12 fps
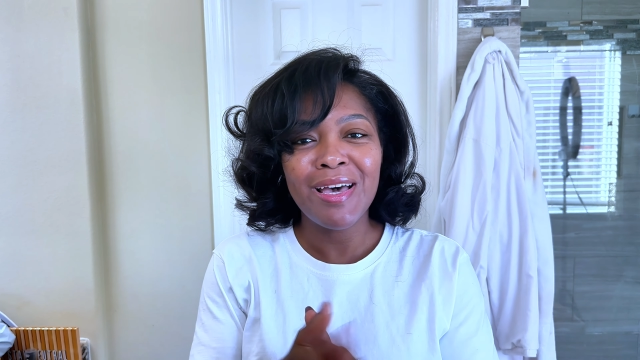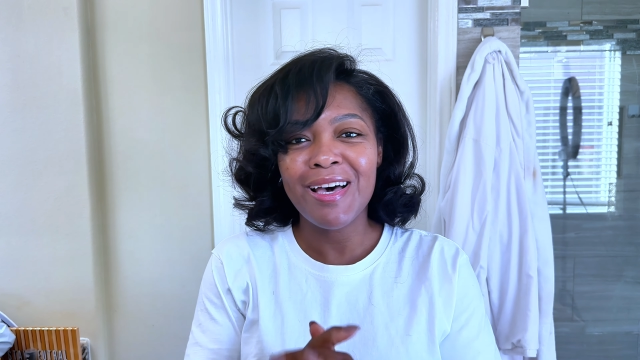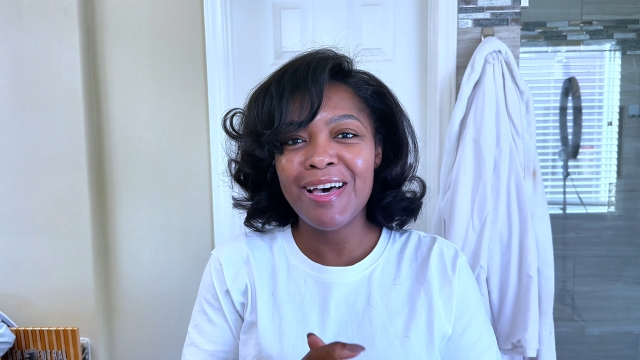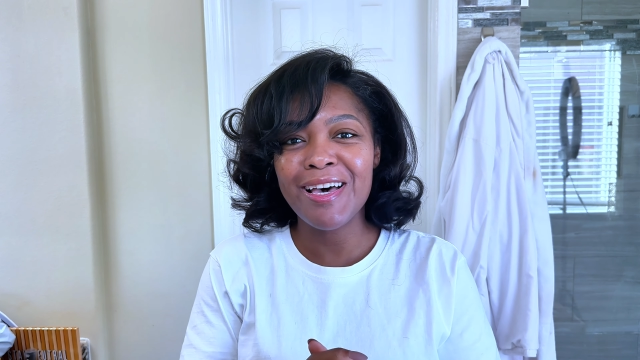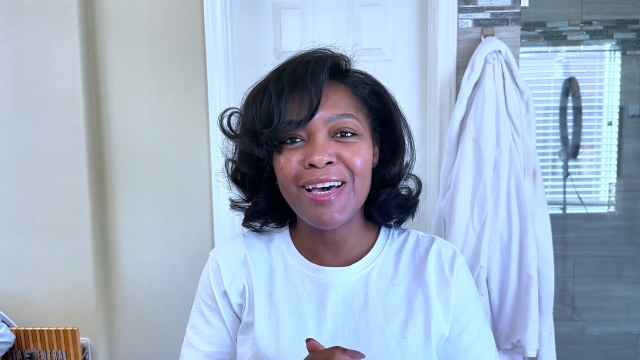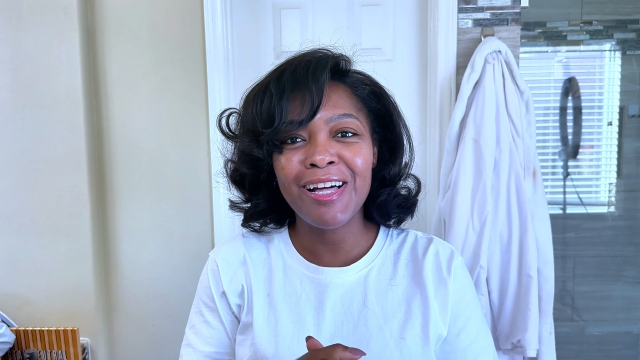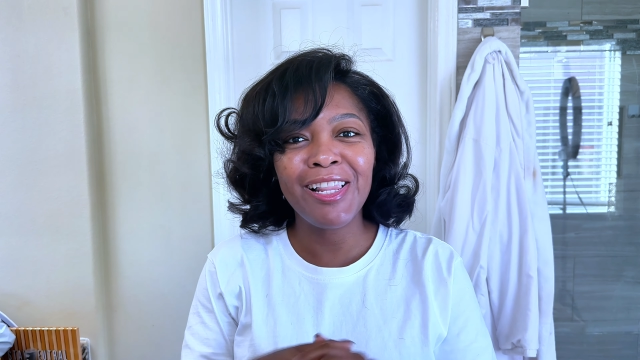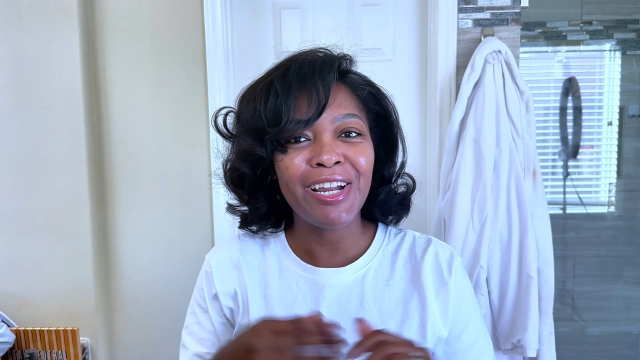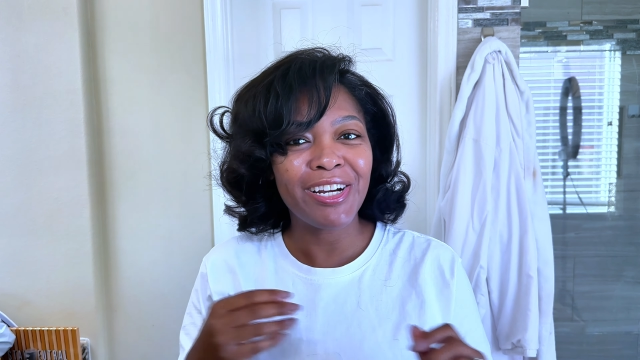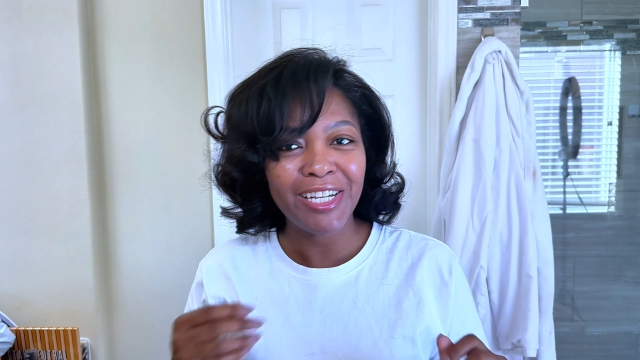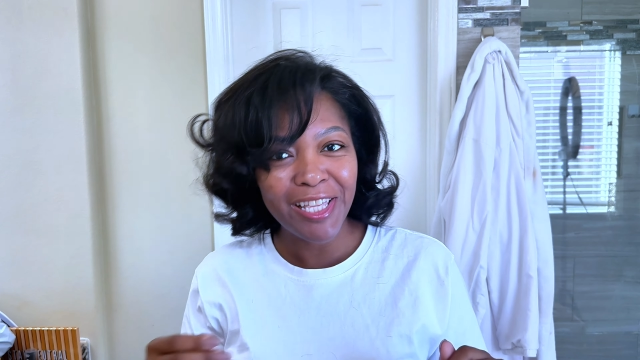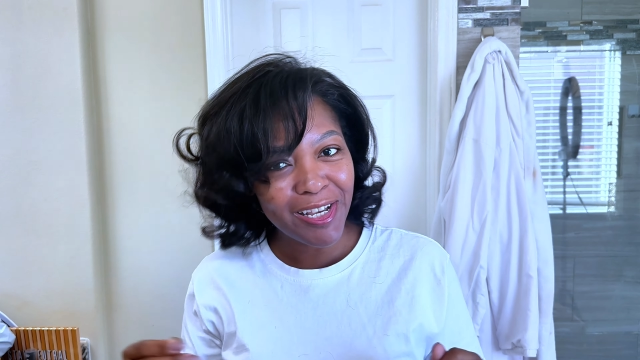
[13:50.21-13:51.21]
uh
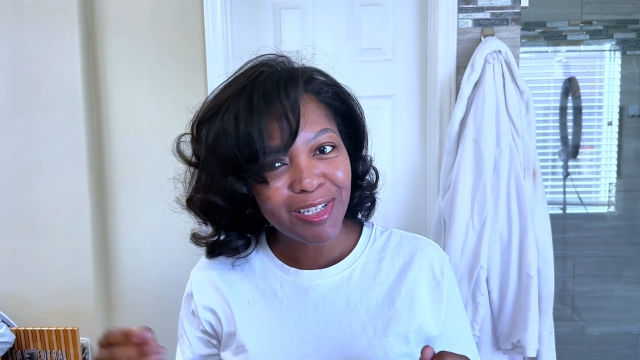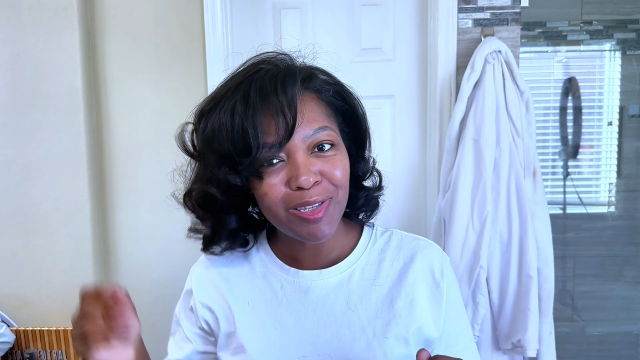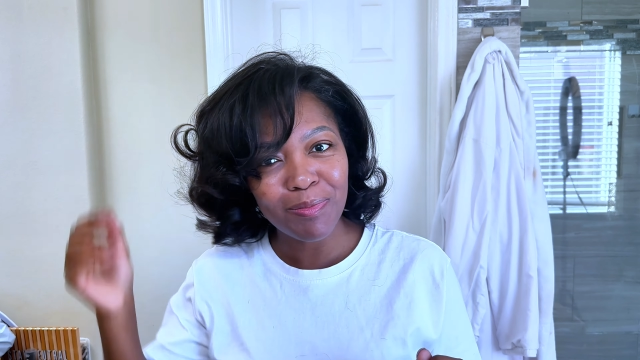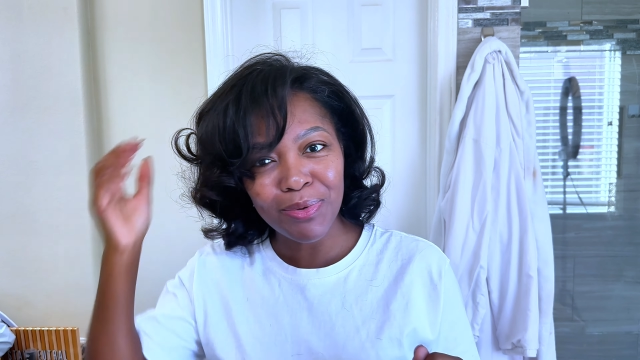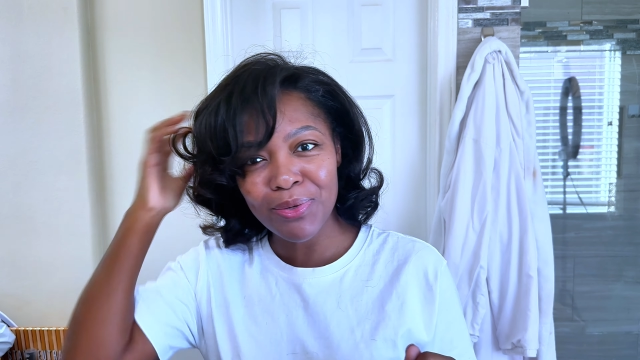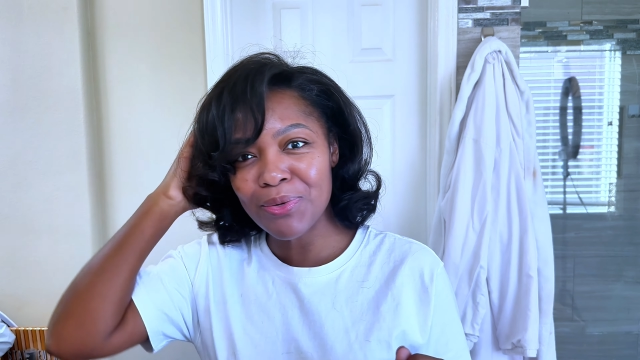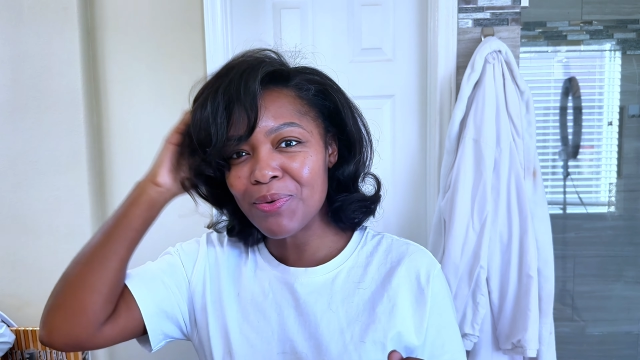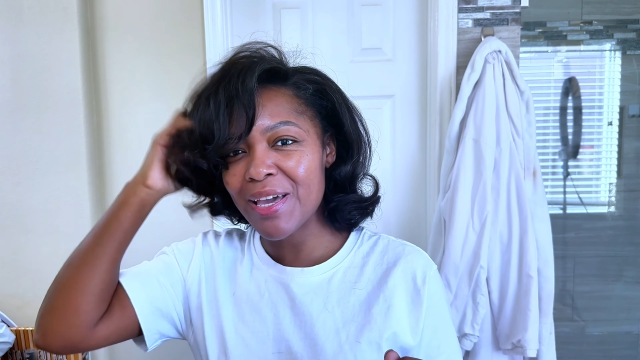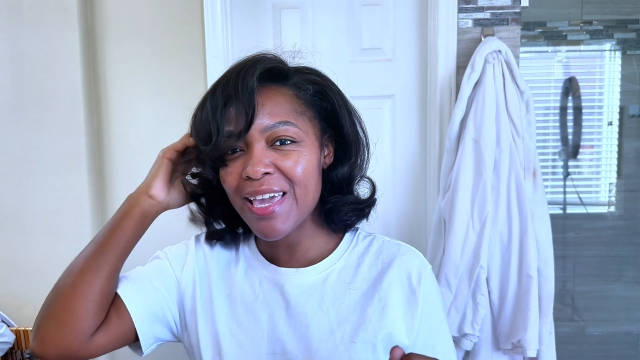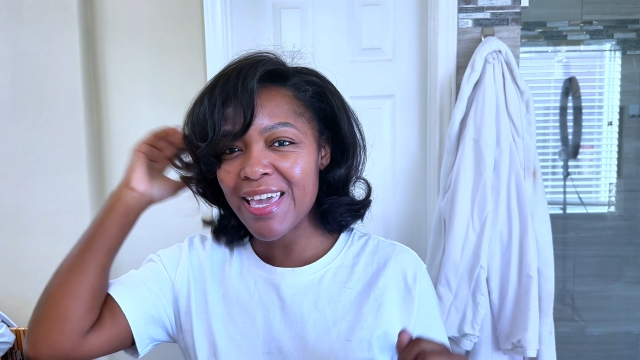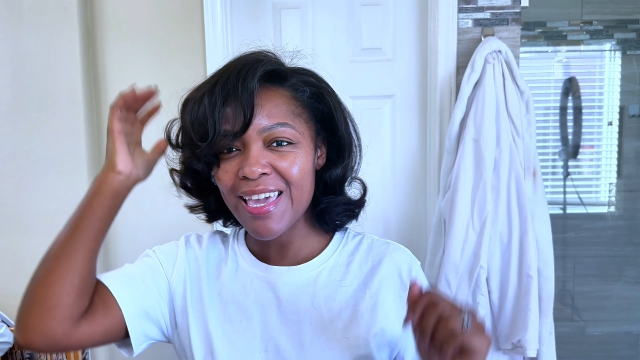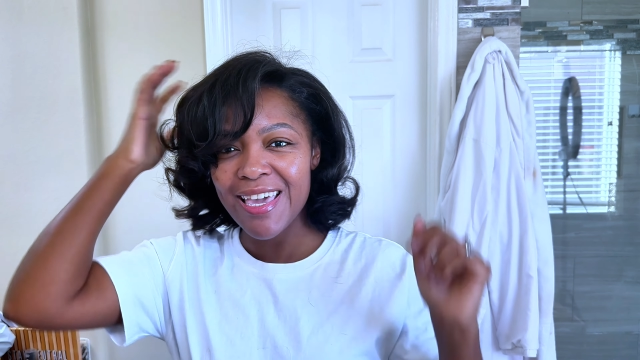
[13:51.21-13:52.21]
clair huxtable
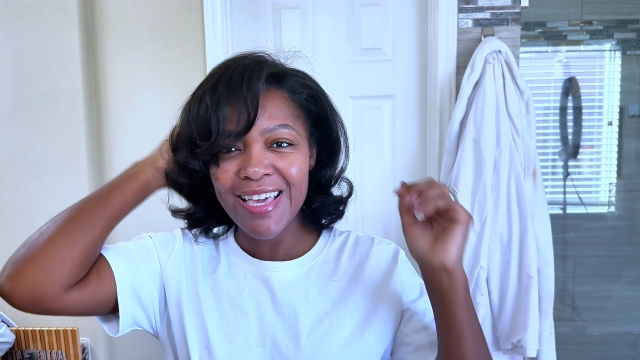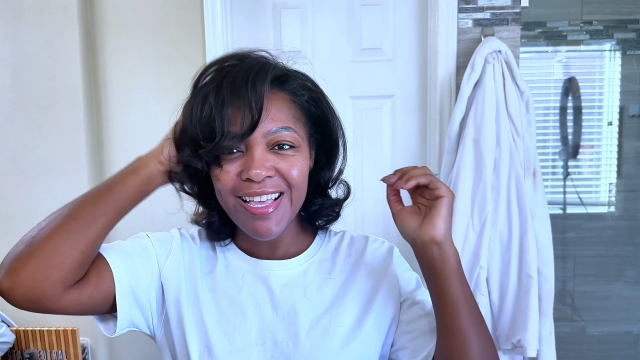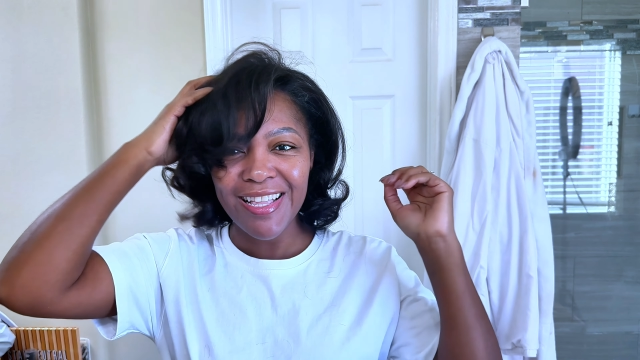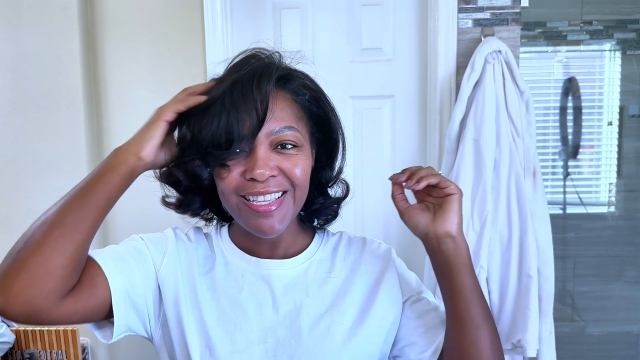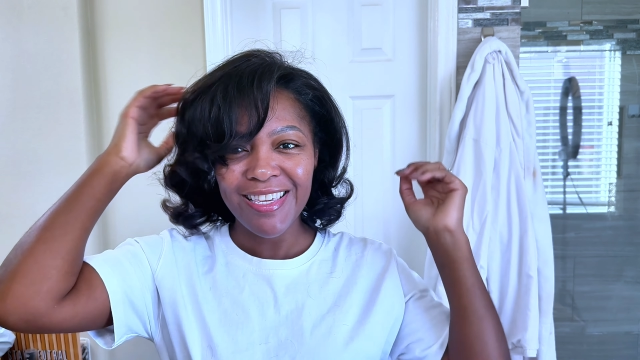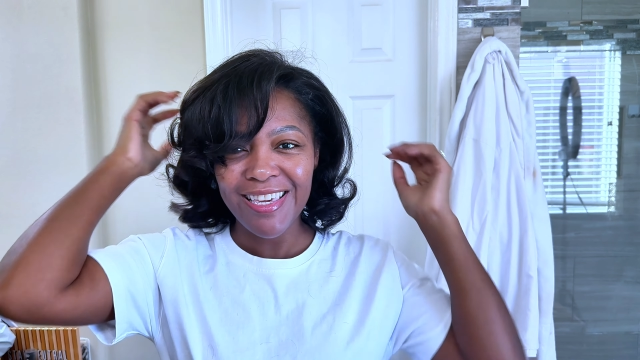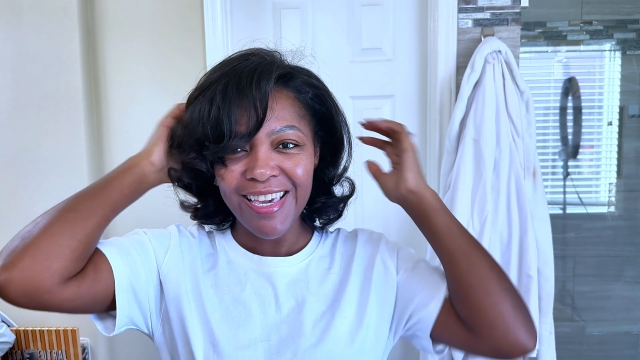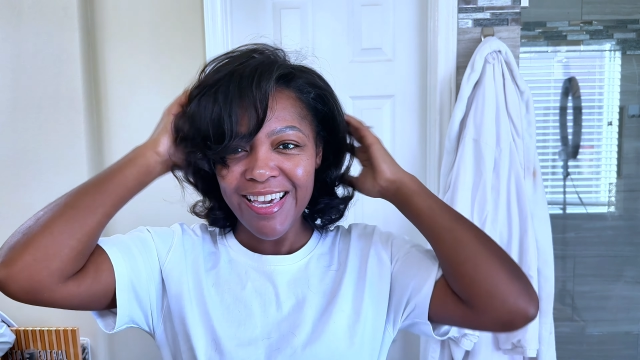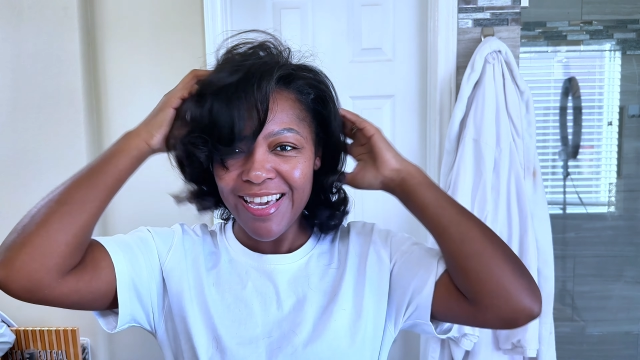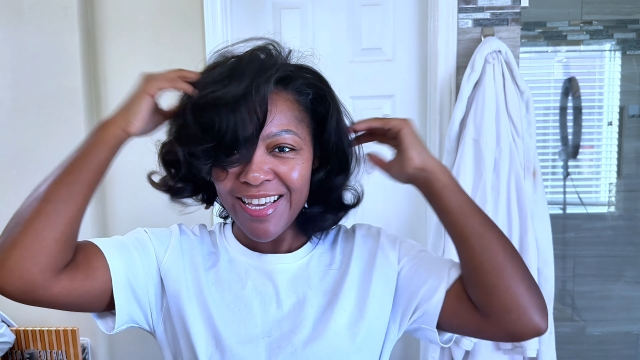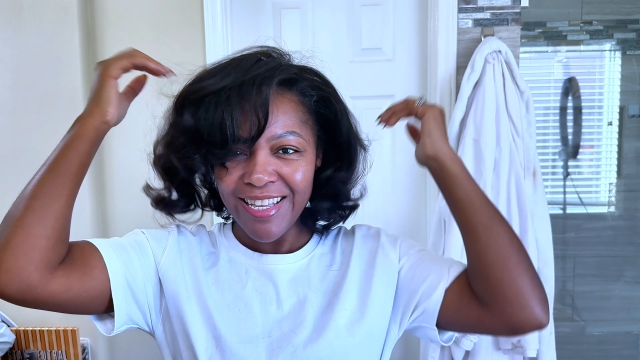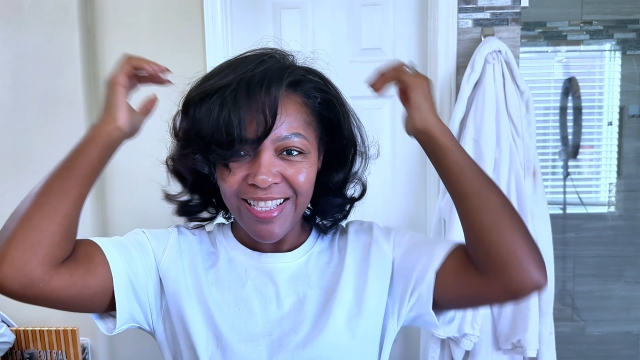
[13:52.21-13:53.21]
and yeah